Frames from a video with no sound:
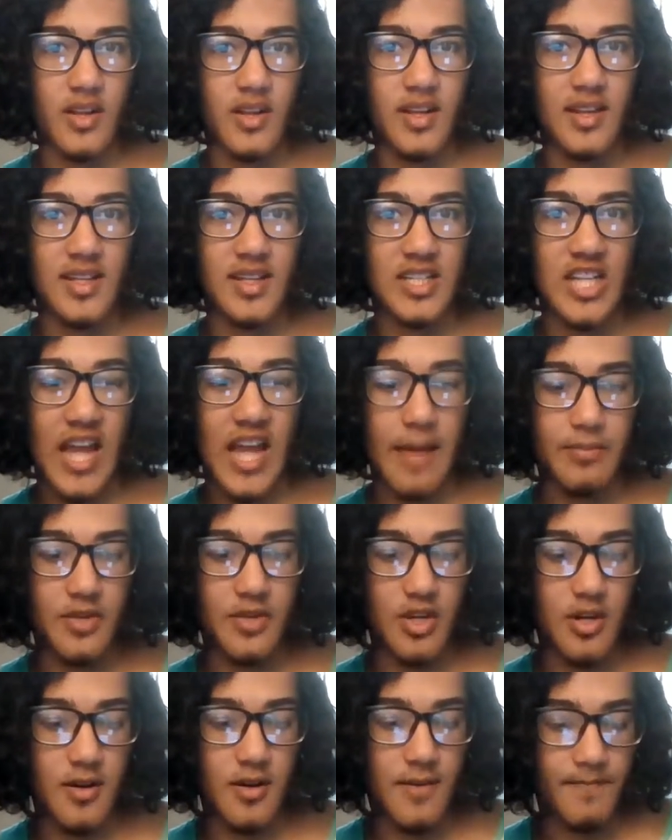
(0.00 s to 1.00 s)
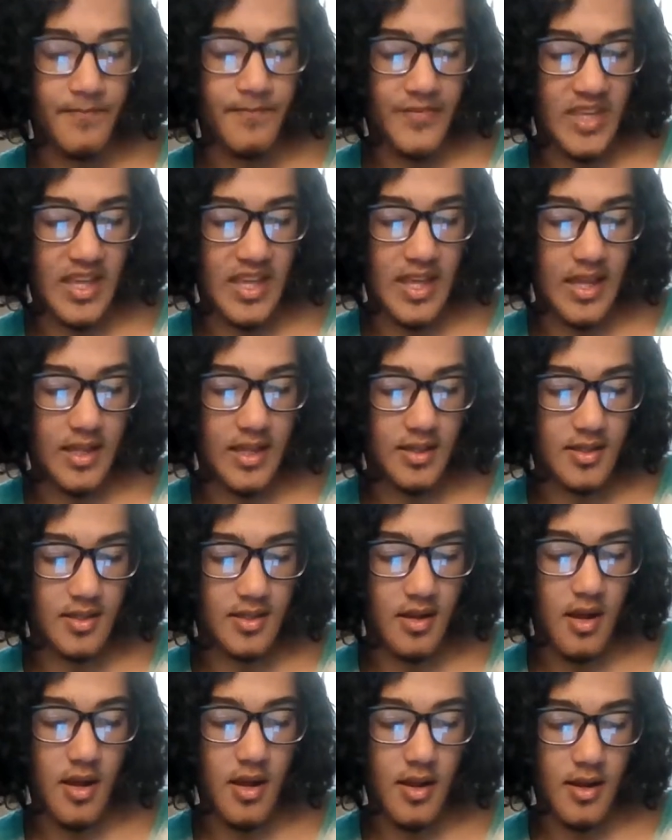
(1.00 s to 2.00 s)
the chapter ends
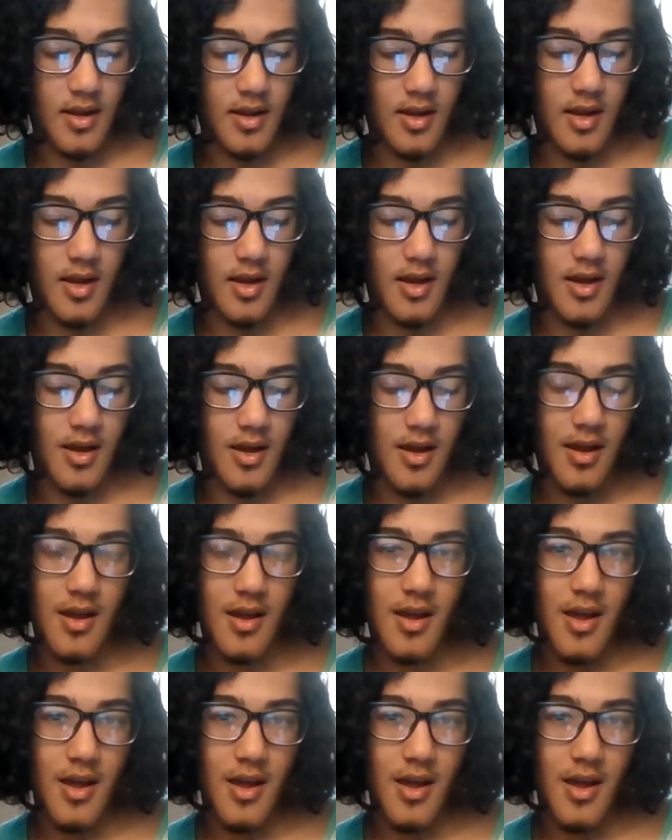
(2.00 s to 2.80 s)
on